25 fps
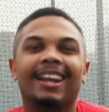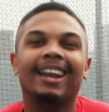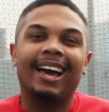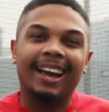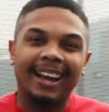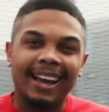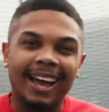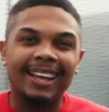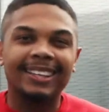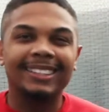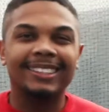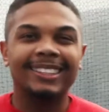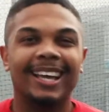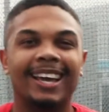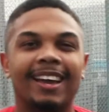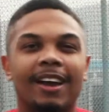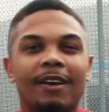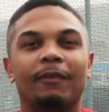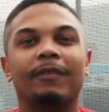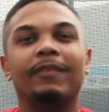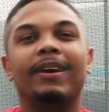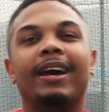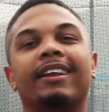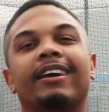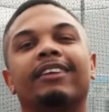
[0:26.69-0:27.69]
Like I
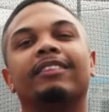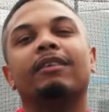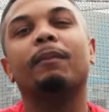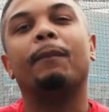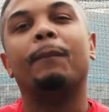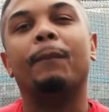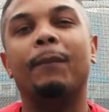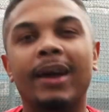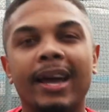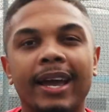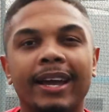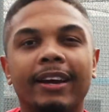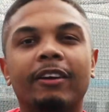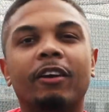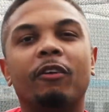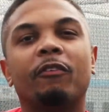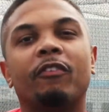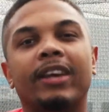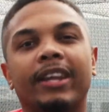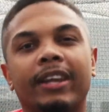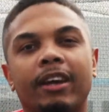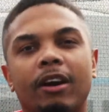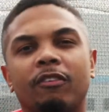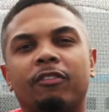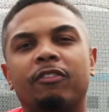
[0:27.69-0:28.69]
said, we got another banger
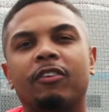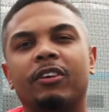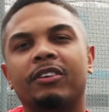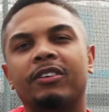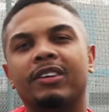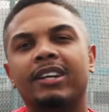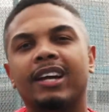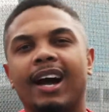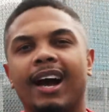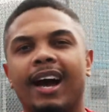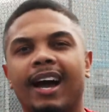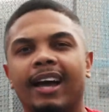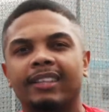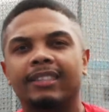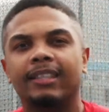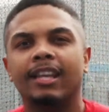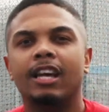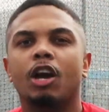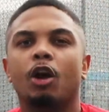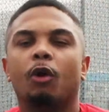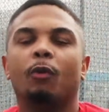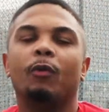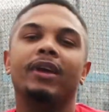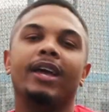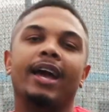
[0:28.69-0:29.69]
video for you guys.
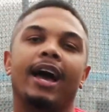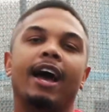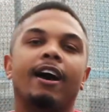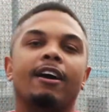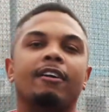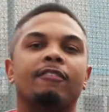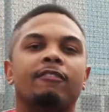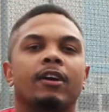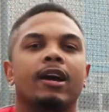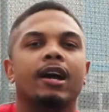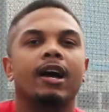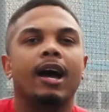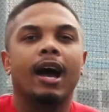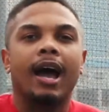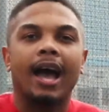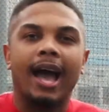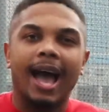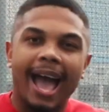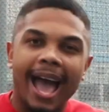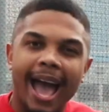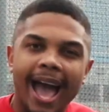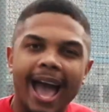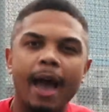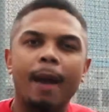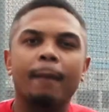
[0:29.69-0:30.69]
We have an
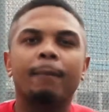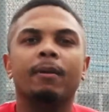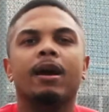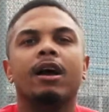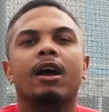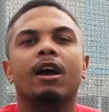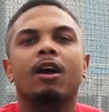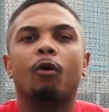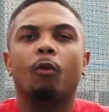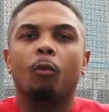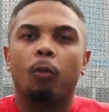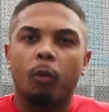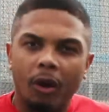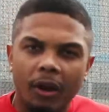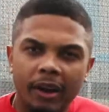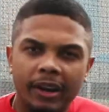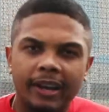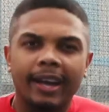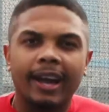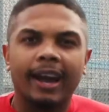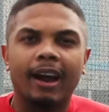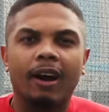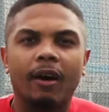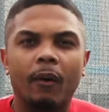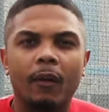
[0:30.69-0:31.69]
ab
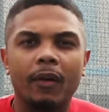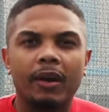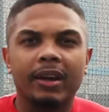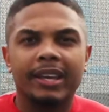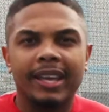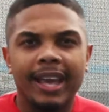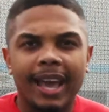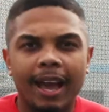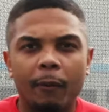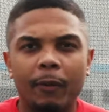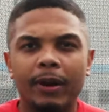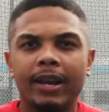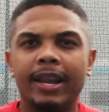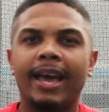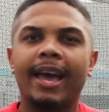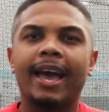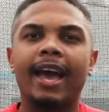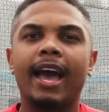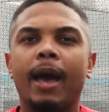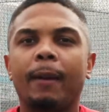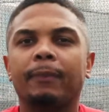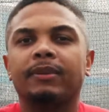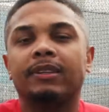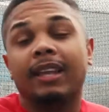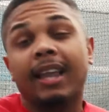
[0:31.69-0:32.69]
workout. Yeah, we did
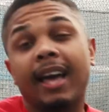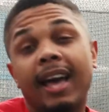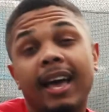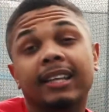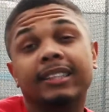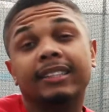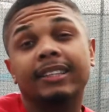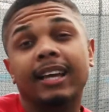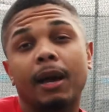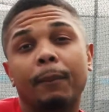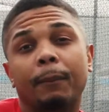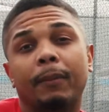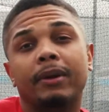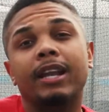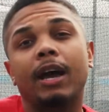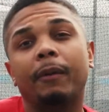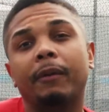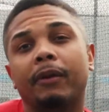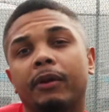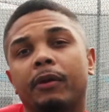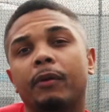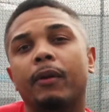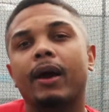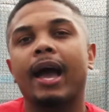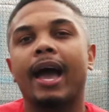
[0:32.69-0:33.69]
abs last time, but now
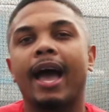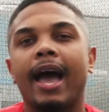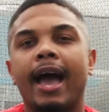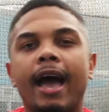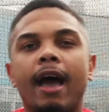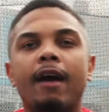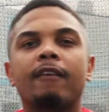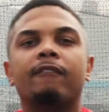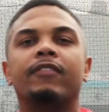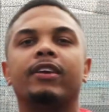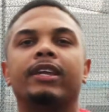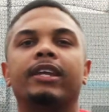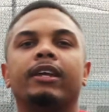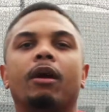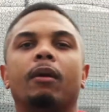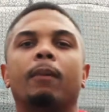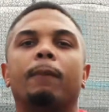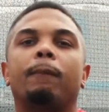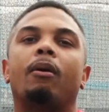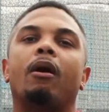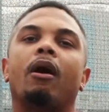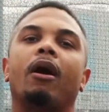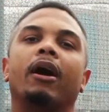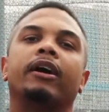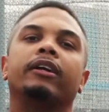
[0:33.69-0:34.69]
we're gonna do an ab video
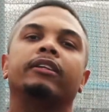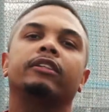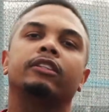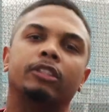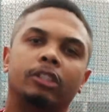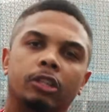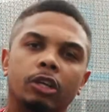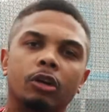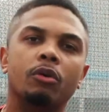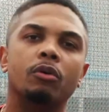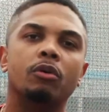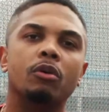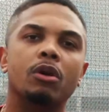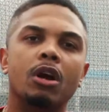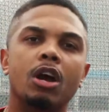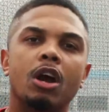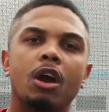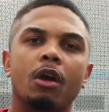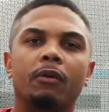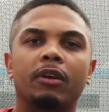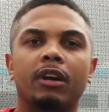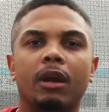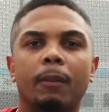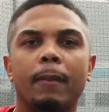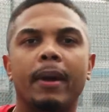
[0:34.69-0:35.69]
part two.
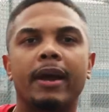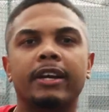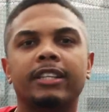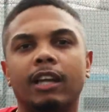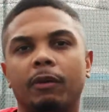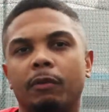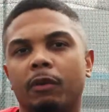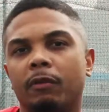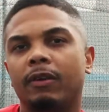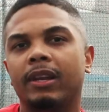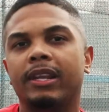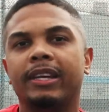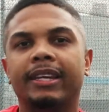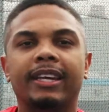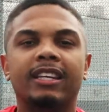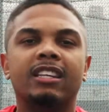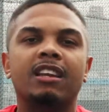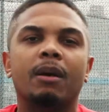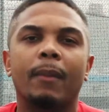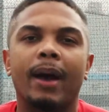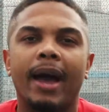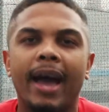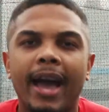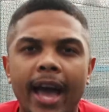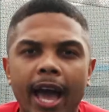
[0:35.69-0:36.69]
We're gonna make sure we really get
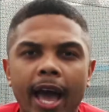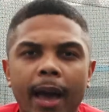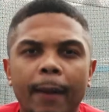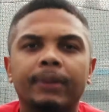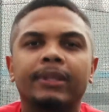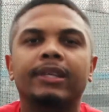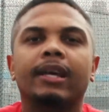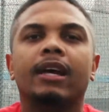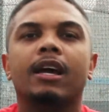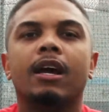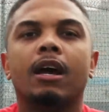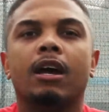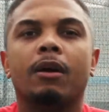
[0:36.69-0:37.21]
them abs,